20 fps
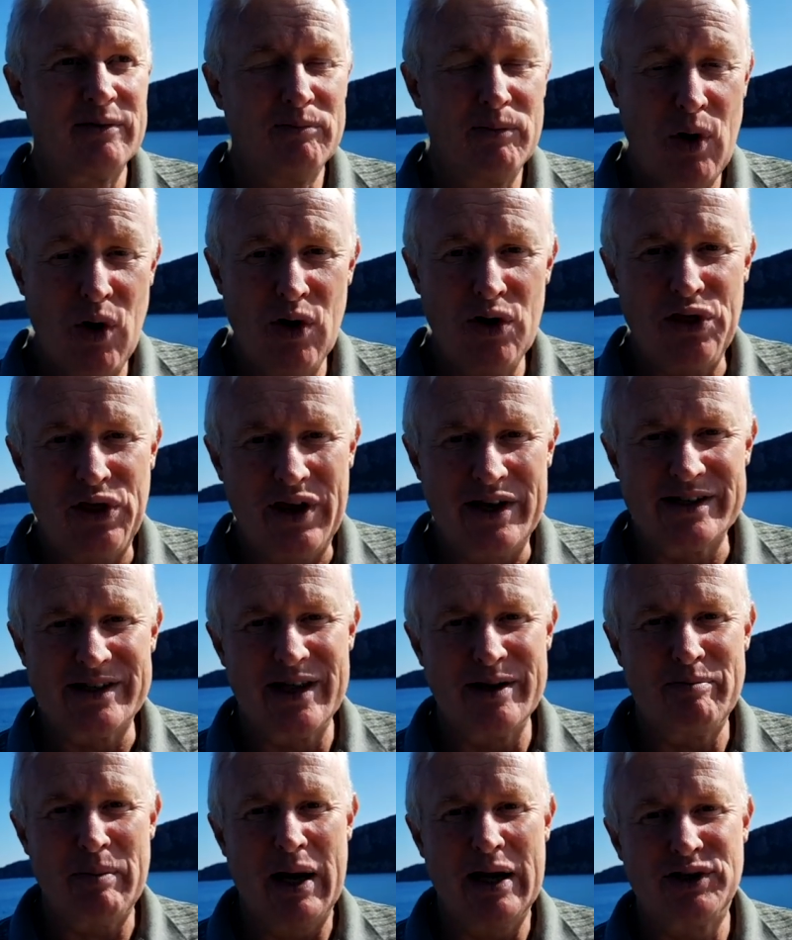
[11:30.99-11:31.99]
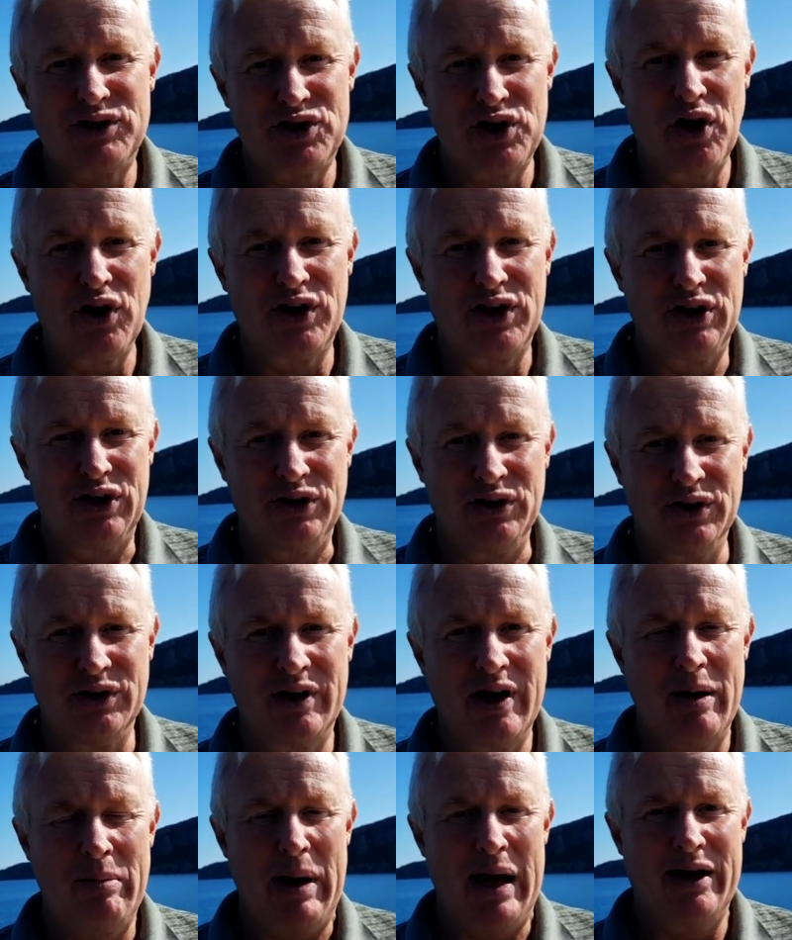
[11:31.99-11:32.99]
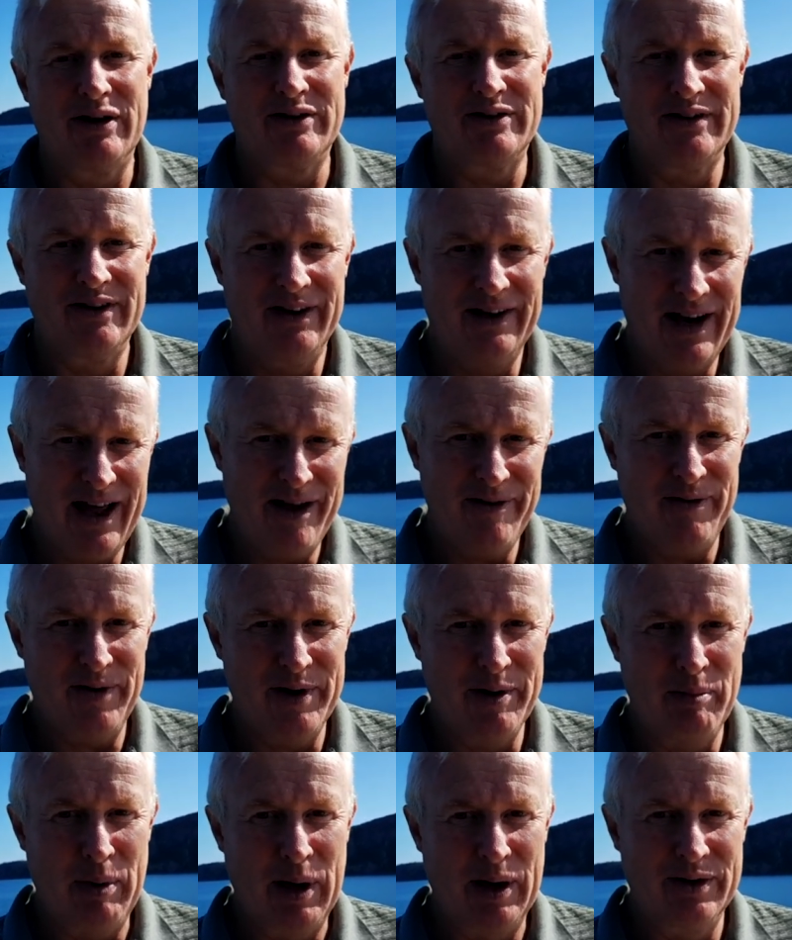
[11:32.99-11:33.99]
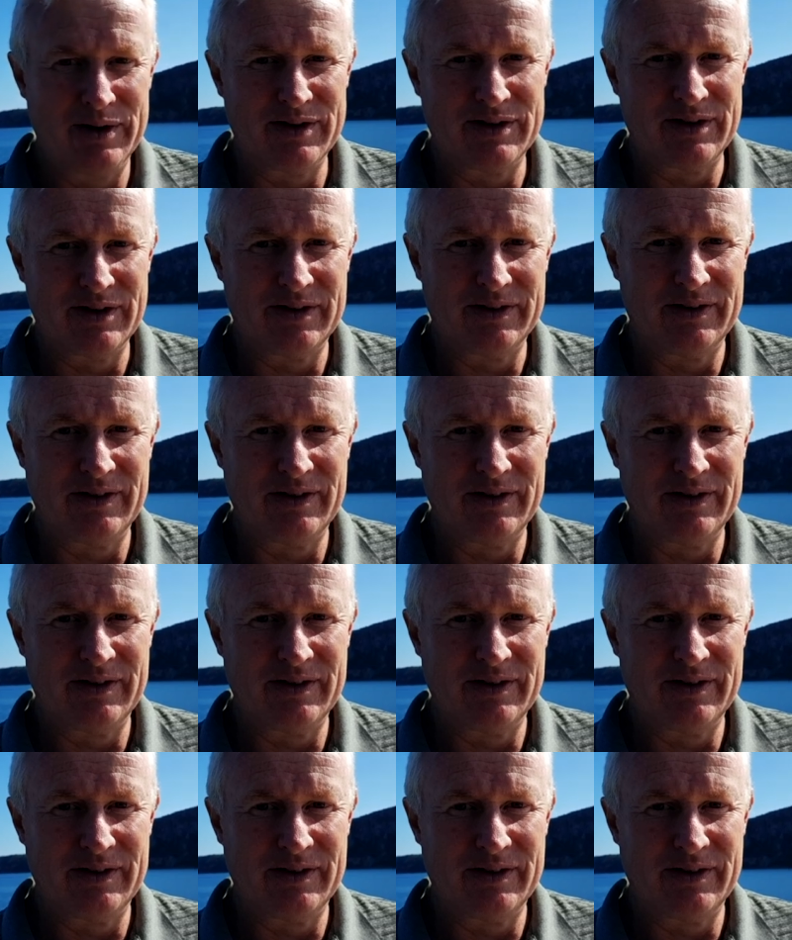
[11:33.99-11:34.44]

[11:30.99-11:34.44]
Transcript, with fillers: more things that might shock you about life on a boat.